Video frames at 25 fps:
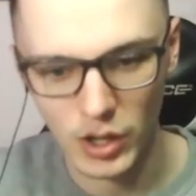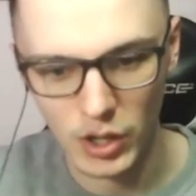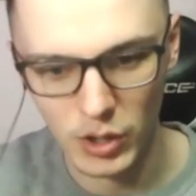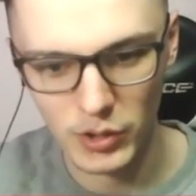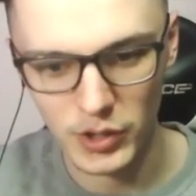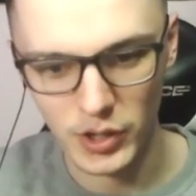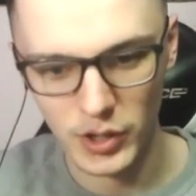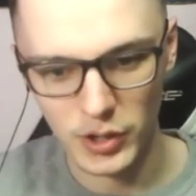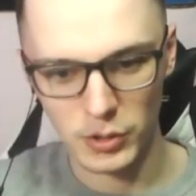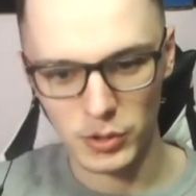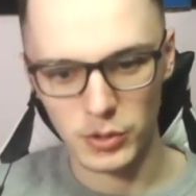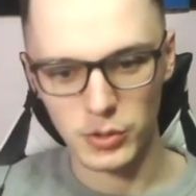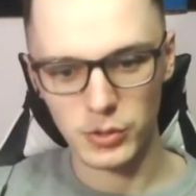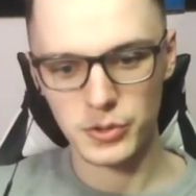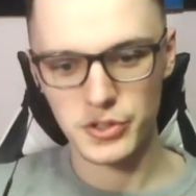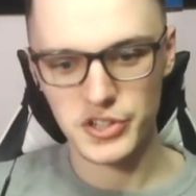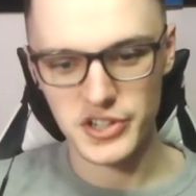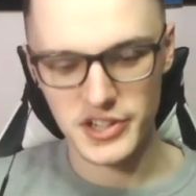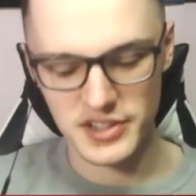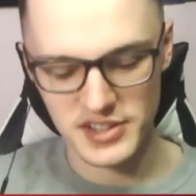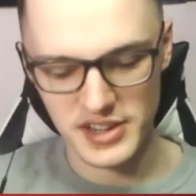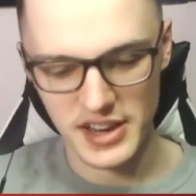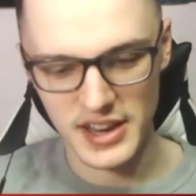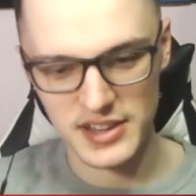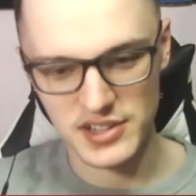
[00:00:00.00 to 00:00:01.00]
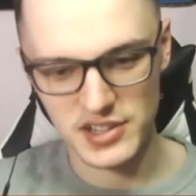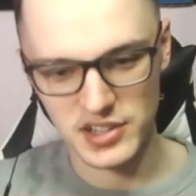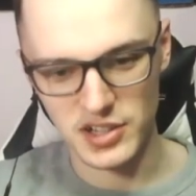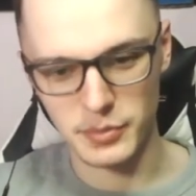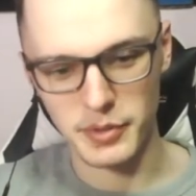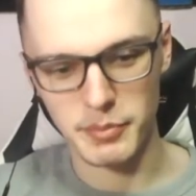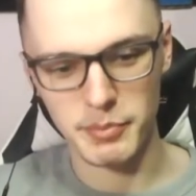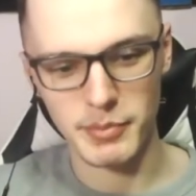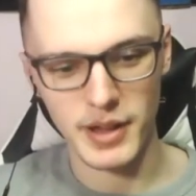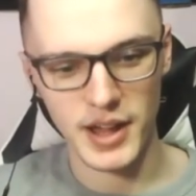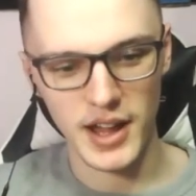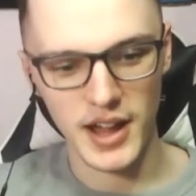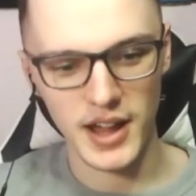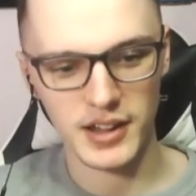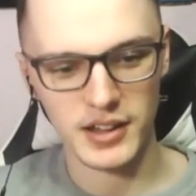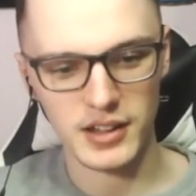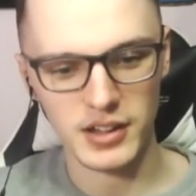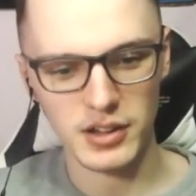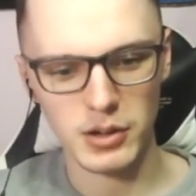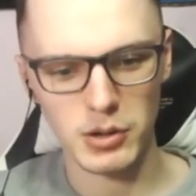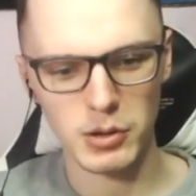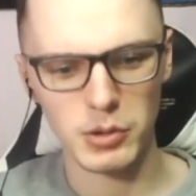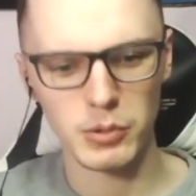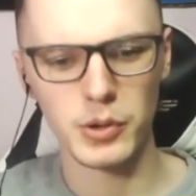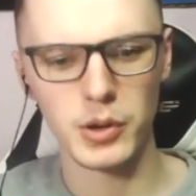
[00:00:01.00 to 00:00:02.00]
Oh no, Shinsuke is coming back.
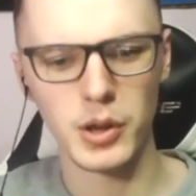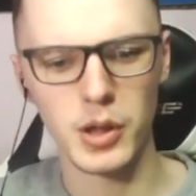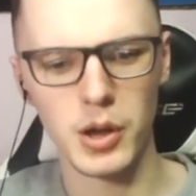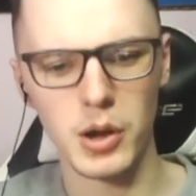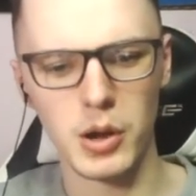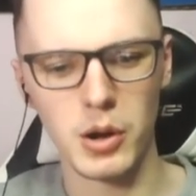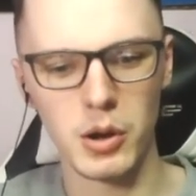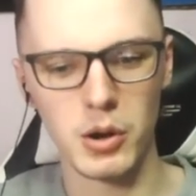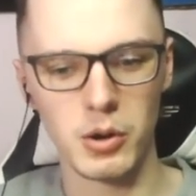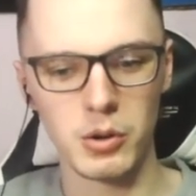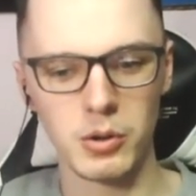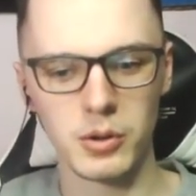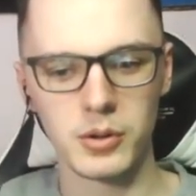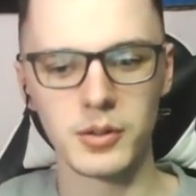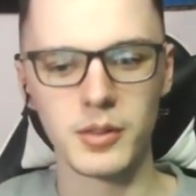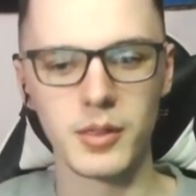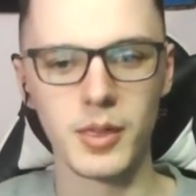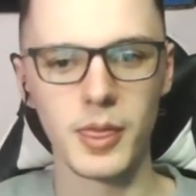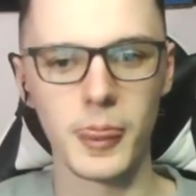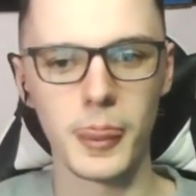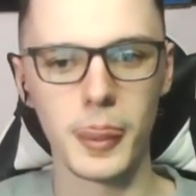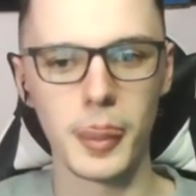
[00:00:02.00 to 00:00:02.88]
Oh no.